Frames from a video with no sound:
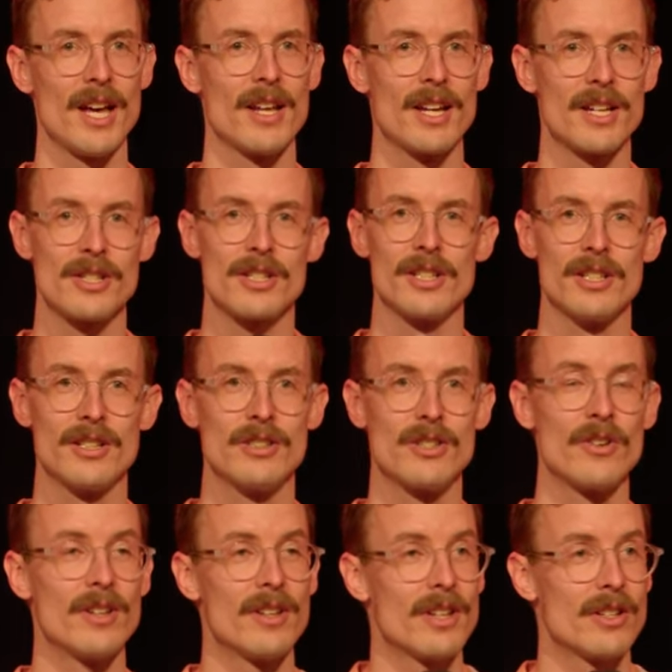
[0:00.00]
and actually
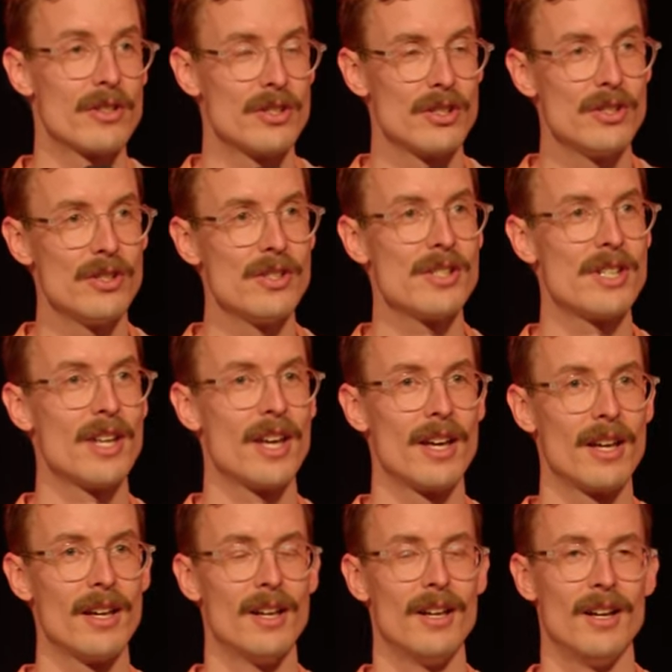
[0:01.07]
don't use
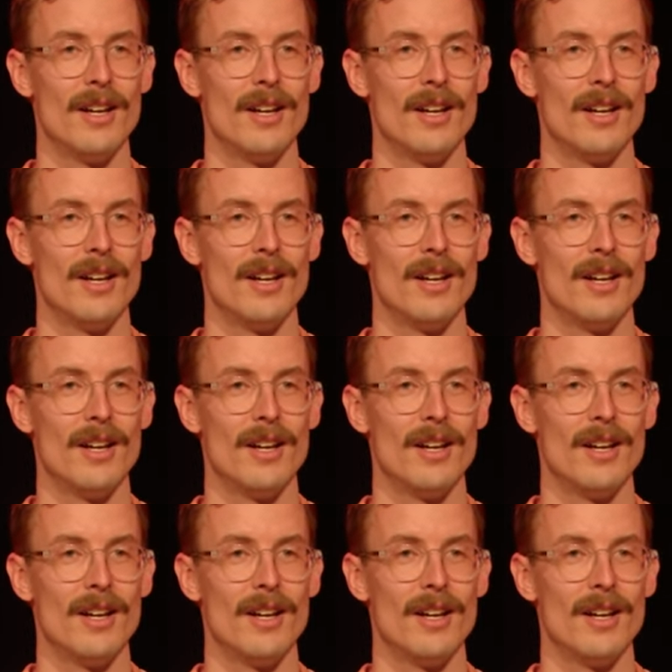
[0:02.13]
their